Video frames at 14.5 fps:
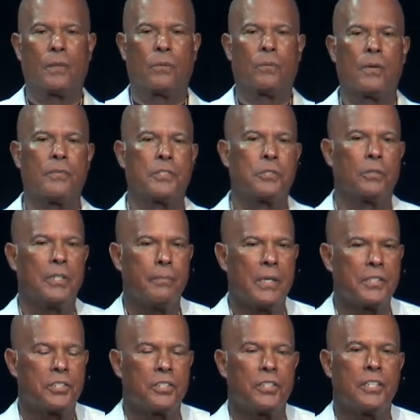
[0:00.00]
Reverend Julie
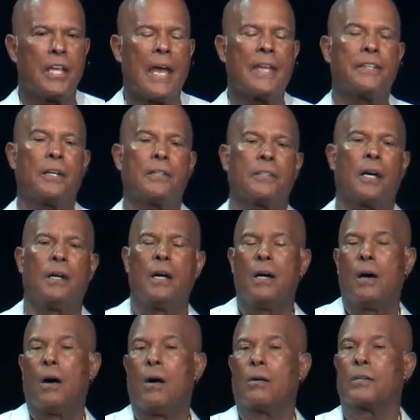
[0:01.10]
mentioned that on
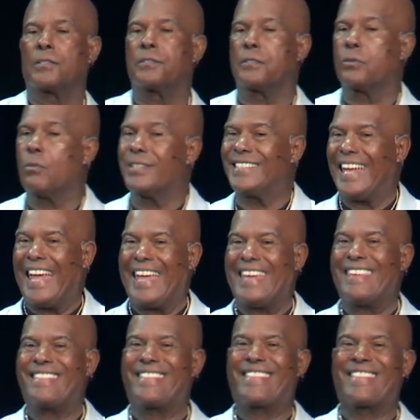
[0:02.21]
August the
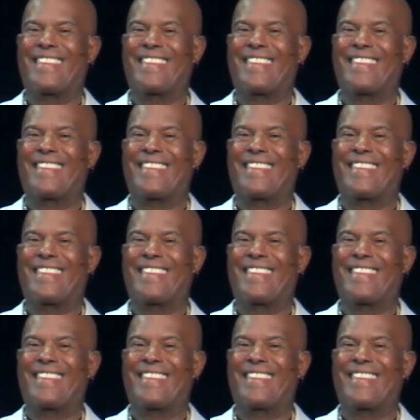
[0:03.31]
28th,